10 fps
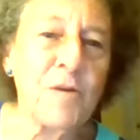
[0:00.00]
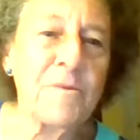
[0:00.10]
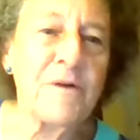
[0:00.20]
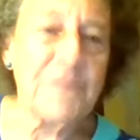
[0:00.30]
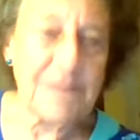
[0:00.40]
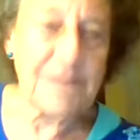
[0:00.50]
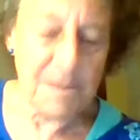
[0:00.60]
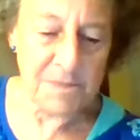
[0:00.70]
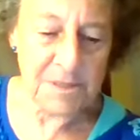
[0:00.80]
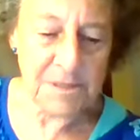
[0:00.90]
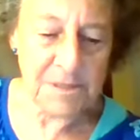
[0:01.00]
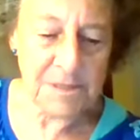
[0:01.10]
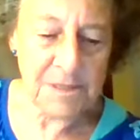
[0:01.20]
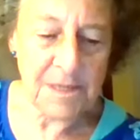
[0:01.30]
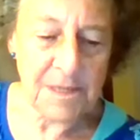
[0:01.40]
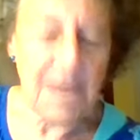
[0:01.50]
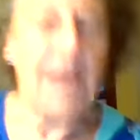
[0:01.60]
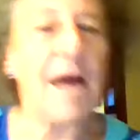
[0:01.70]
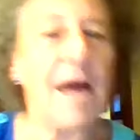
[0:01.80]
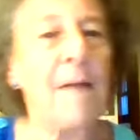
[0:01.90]
of acceptance
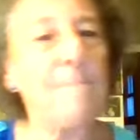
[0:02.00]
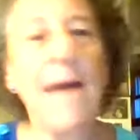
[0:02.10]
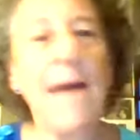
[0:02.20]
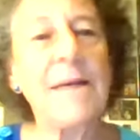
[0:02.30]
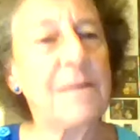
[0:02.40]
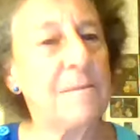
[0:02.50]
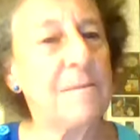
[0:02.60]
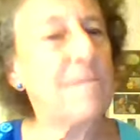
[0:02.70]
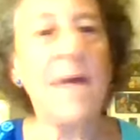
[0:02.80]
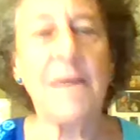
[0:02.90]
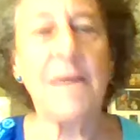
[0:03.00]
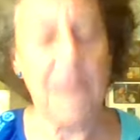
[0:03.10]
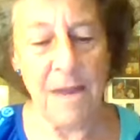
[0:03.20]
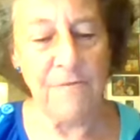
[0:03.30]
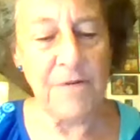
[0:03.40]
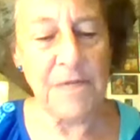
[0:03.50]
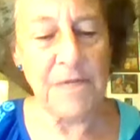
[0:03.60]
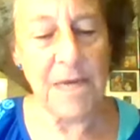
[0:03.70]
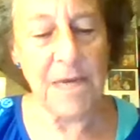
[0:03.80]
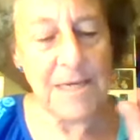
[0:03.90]
might make every
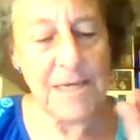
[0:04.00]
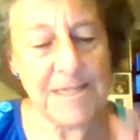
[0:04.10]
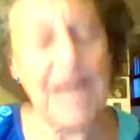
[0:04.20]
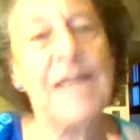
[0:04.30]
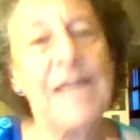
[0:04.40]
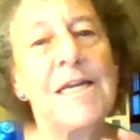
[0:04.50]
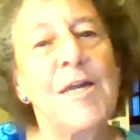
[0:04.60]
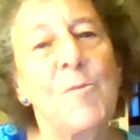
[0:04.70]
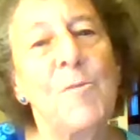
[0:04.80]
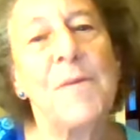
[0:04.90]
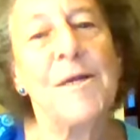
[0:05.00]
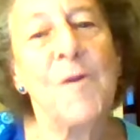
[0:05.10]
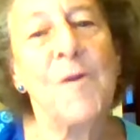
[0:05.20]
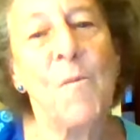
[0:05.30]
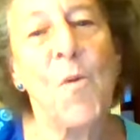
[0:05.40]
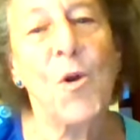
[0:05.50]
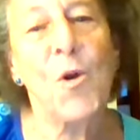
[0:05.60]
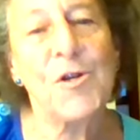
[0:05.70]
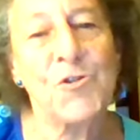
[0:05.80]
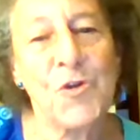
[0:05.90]
day a tiny bit more
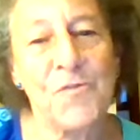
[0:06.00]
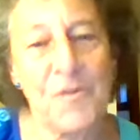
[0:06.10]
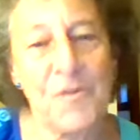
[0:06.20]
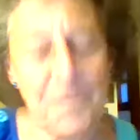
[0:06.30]
joyful.